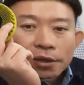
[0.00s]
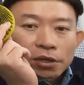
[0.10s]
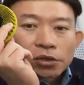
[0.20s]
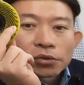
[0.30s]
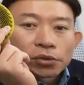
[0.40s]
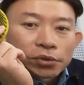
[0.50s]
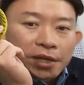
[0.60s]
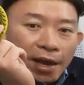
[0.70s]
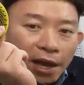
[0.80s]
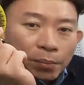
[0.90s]
It could
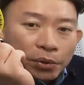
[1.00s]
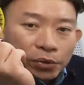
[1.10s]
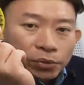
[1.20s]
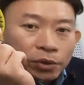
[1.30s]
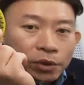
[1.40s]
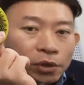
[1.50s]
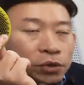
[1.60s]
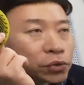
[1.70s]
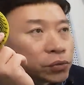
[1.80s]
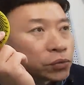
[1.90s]
help you
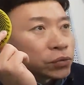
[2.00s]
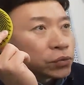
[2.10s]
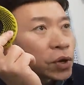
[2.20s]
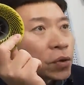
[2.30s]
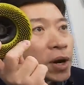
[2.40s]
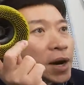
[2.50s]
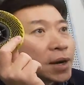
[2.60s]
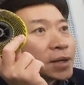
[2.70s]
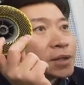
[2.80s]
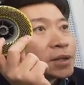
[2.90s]
to
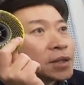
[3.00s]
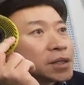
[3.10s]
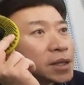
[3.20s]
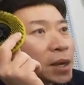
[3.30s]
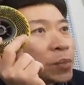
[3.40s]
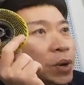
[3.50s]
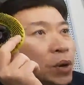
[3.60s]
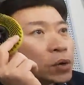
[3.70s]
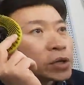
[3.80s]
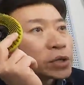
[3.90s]
realize the same
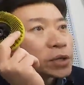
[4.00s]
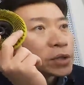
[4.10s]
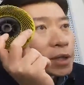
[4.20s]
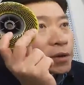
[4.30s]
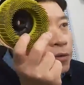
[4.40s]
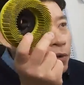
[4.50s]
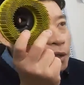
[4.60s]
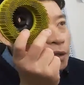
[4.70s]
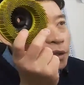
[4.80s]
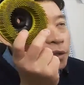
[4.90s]
polishing
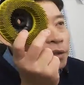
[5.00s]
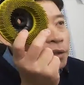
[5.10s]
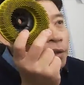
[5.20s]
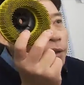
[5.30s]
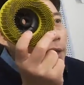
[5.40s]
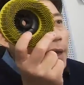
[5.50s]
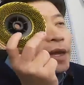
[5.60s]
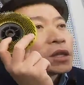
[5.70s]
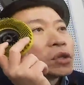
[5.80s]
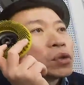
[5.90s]
effect
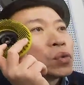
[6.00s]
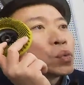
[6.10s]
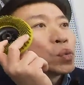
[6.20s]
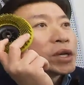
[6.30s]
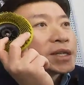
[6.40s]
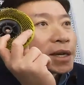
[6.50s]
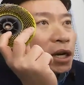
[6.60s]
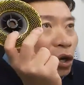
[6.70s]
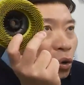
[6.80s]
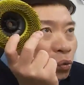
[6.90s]
and with
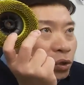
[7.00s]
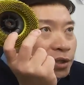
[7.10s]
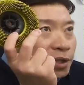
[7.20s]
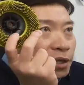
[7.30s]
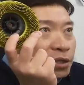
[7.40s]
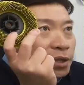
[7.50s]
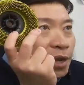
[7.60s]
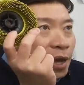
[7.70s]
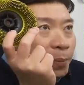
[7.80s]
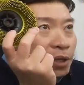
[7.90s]
lower dust
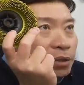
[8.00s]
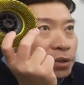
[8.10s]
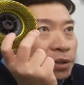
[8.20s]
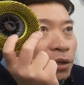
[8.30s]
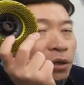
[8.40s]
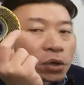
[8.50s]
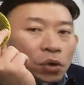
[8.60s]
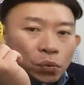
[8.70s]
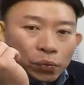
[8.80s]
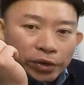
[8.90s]
happens,
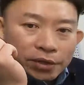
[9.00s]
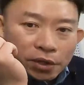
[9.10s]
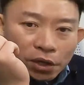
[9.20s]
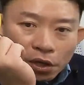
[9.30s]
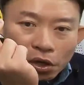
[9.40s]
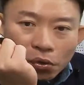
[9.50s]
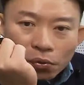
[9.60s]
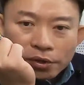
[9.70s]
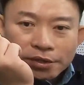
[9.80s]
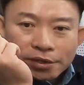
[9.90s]
with
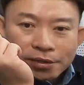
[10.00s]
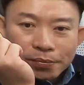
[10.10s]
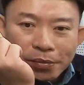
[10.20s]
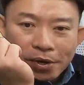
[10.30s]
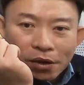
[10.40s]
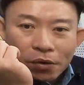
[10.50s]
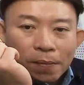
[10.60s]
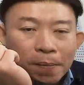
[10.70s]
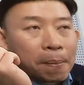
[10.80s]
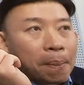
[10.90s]
lower
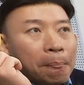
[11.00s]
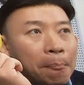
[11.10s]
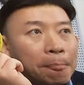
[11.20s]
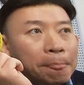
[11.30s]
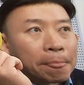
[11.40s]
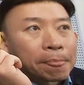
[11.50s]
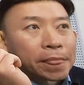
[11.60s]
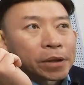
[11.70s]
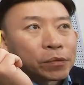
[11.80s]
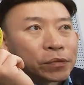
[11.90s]
smell,
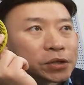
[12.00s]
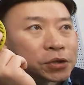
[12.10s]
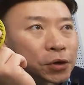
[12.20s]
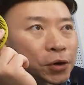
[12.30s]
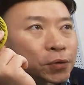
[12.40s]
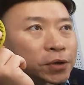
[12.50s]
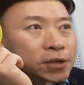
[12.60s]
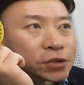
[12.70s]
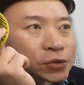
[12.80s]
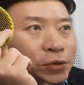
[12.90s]
with a lower
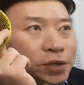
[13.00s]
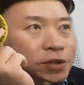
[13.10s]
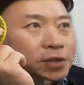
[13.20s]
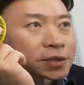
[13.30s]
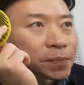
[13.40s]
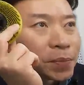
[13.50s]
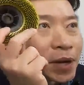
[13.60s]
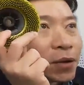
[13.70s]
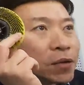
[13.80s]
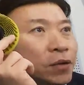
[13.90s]
strange
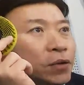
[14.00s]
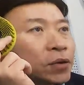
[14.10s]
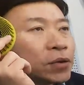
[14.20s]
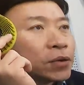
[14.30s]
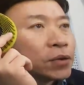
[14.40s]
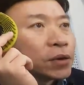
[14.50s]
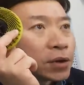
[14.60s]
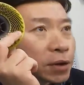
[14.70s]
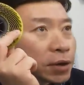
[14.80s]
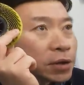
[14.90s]
smell
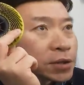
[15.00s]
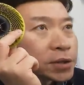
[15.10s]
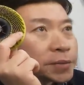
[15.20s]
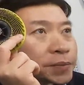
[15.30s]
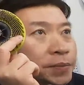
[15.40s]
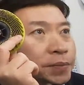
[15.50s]
occurs.